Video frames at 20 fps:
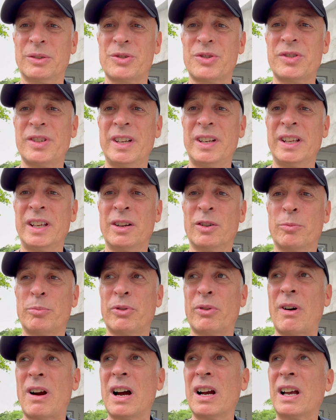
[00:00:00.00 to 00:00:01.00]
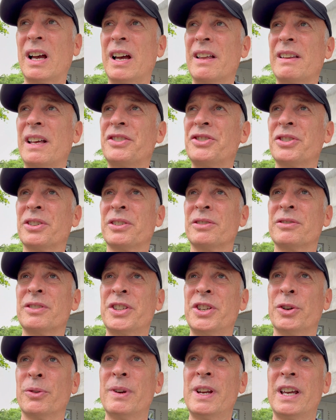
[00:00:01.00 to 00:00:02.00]
city or barangay that
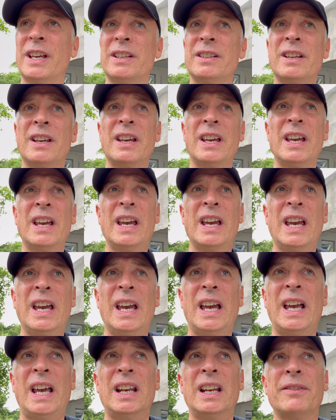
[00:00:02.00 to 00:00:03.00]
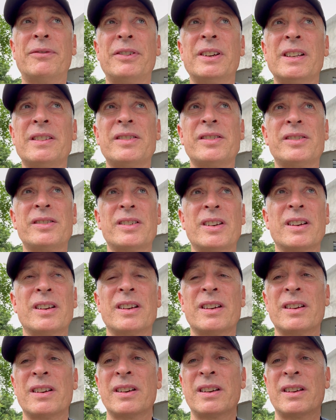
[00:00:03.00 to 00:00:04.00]
you're in. And if it's
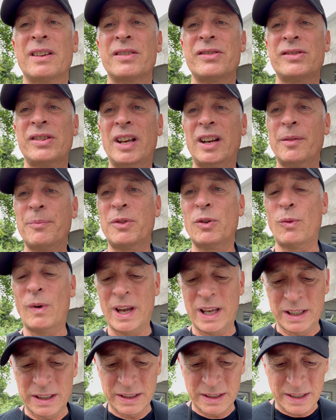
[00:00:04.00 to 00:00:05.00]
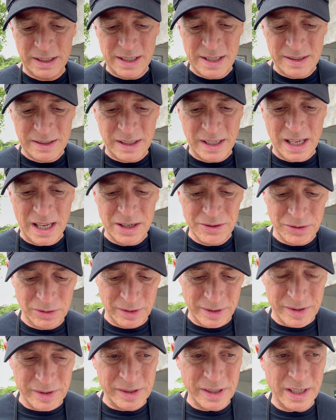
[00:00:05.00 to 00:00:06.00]
set up the way that it is in
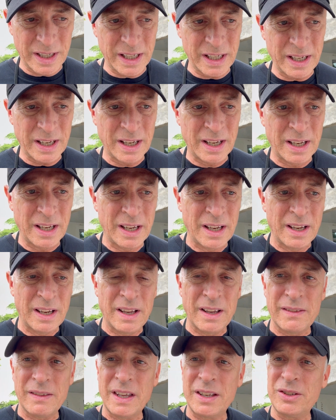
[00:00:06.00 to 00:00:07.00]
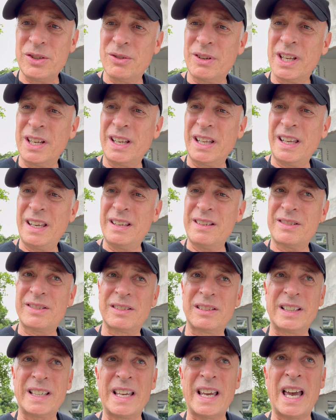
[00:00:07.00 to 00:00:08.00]
Angeles City, then you can
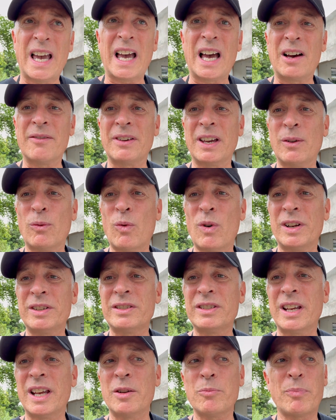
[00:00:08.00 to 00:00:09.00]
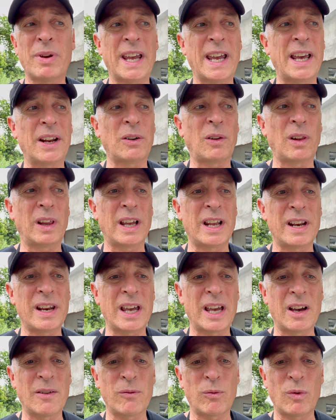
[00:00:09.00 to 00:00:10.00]
easily have a 110 panel and
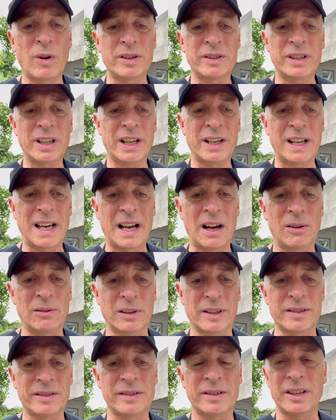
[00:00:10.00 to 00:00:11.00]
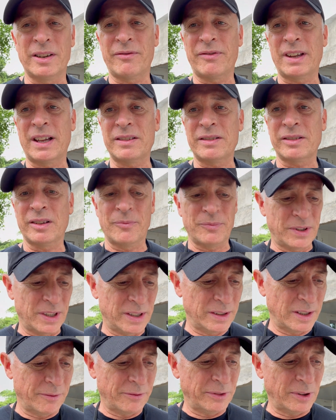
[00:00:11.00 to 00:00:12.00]
have 110 outlets if that's
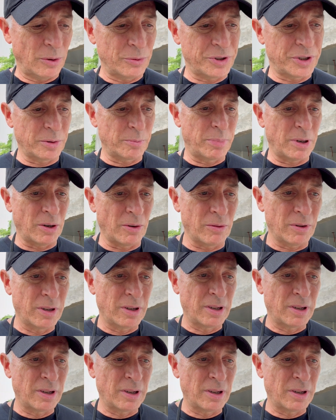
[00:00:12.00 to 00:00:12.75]
something that floats your boat.